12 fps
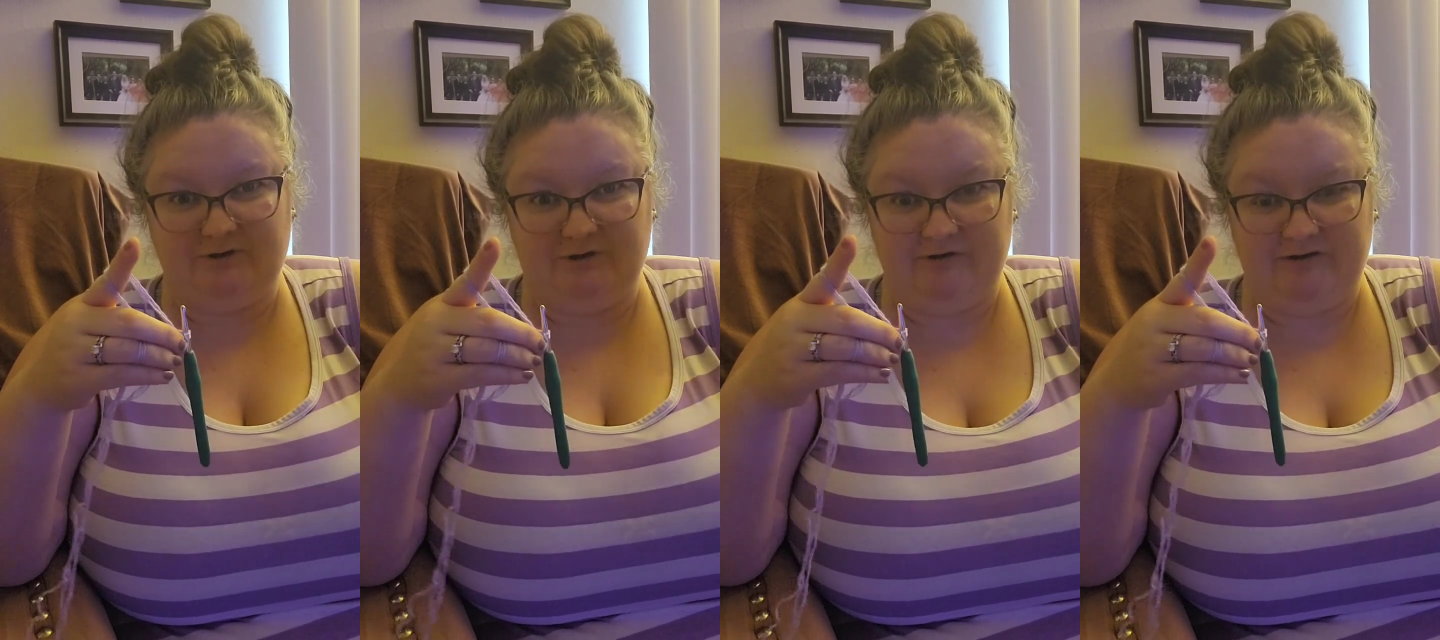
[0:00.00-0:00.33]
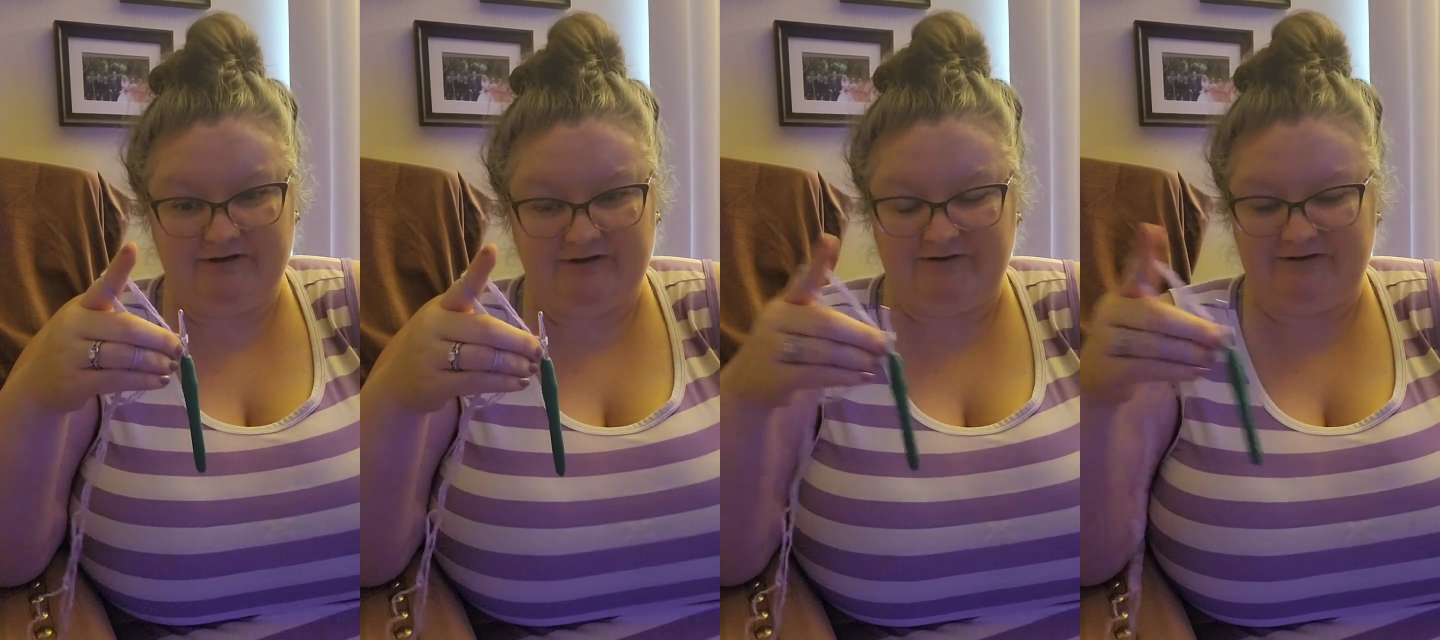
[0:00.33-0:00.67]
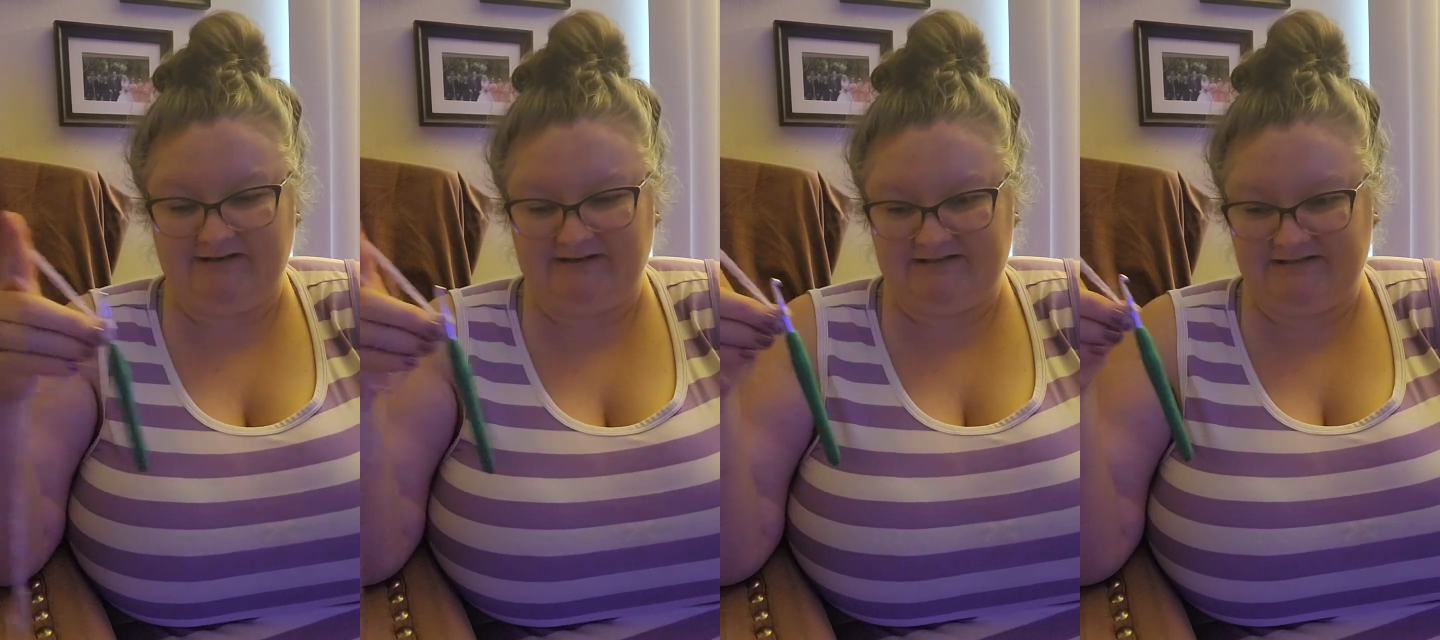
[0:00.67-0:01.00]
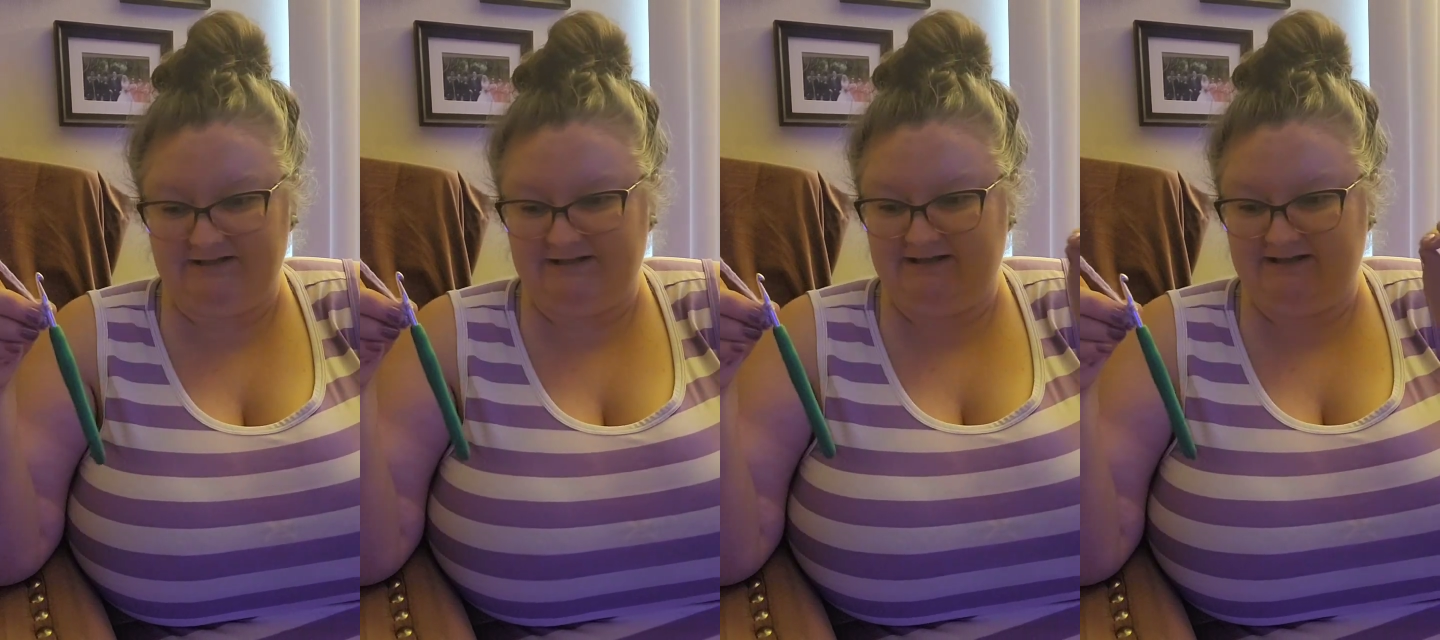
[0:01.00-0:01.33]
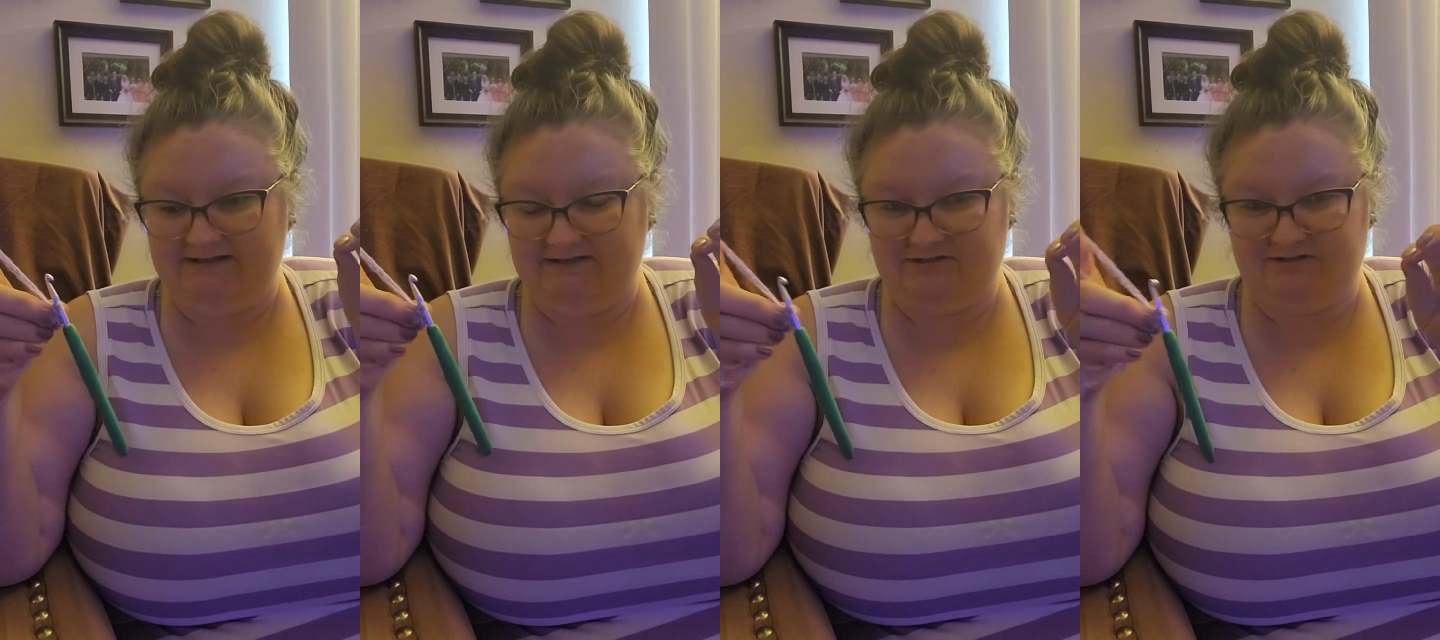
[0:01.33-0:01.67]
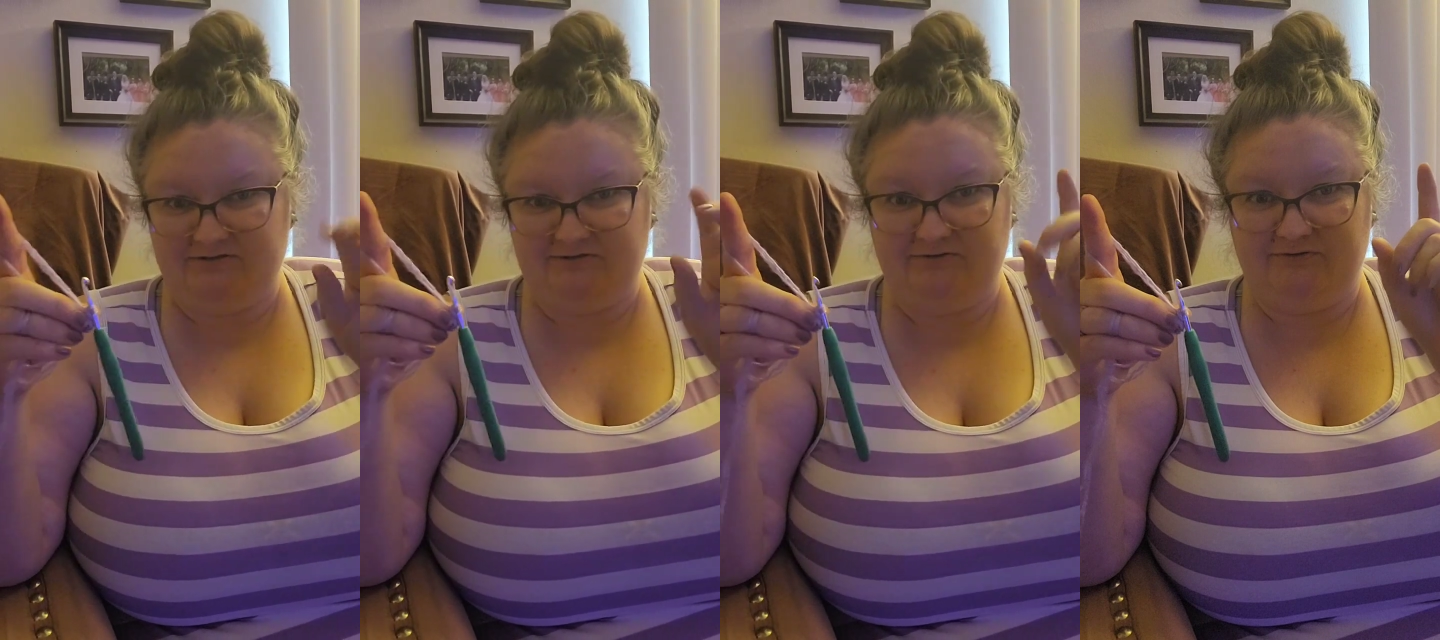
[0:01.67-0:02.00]
going and going until I get
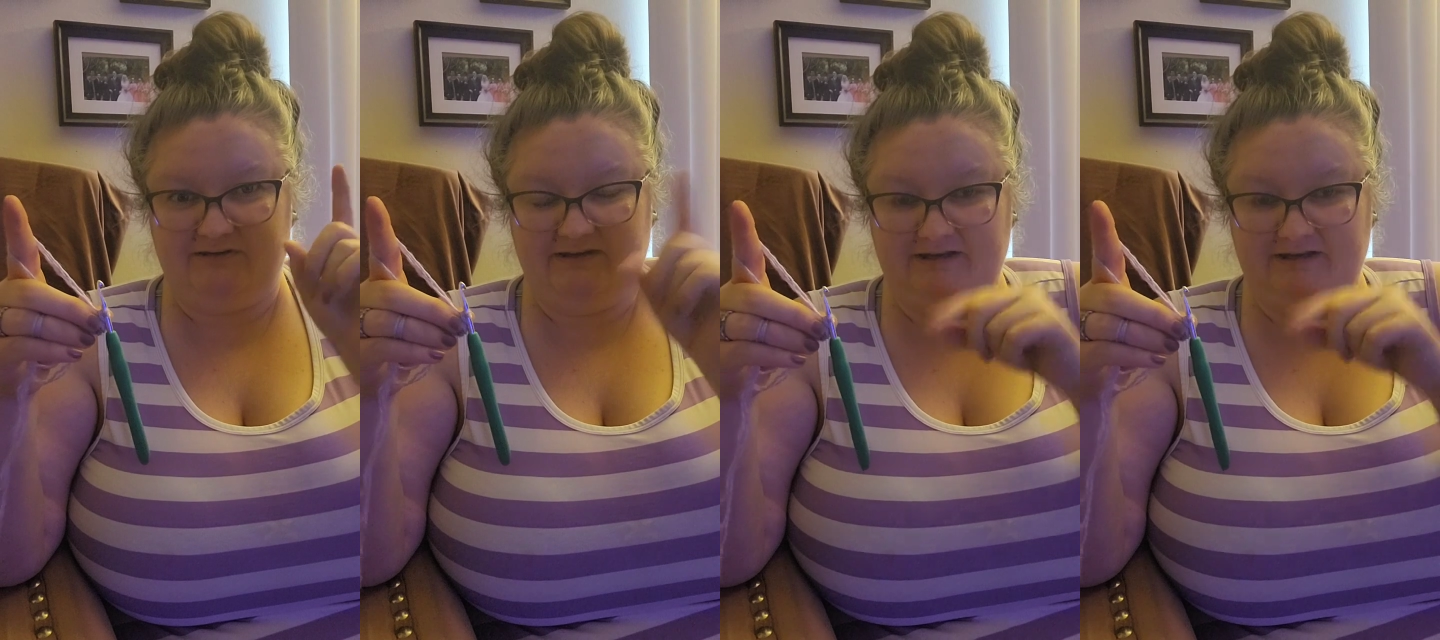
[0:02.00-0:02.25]
to